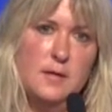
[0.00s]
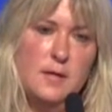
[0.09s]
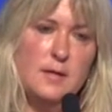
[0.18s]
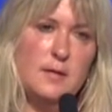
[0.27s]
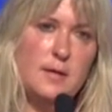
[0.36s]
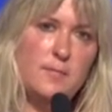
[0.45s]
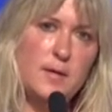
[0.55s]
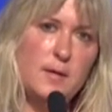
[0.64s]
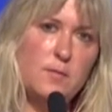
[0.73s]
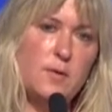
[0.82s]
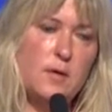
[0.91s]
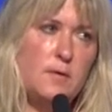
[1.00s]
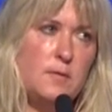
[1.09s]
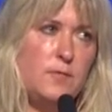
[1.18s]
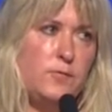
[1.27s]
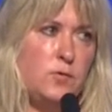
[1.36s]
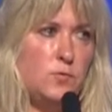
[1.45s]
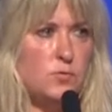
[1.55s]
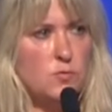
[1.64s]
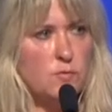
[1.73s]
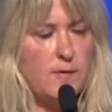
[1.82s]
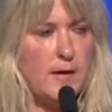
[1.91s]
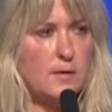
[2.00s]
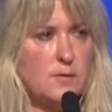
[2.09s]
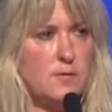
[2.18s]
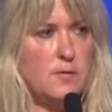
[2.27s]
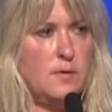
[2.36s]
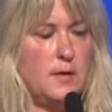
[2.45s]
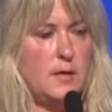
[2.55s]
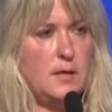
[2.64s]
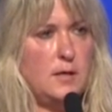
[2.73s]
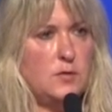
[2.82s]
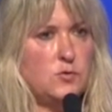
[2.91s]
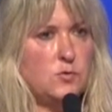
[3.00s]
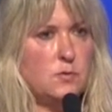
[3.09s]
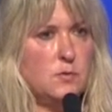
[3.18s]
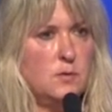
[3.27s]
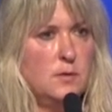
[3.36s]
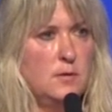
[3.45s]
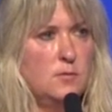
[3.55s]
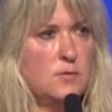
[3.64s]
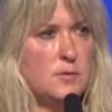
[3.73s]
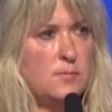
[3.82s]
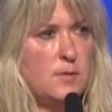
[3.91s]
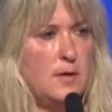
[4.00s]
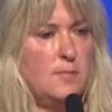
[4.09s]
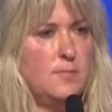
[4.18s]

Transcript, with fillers: And then I'm like, well, if you do two factor authentication, or some kind of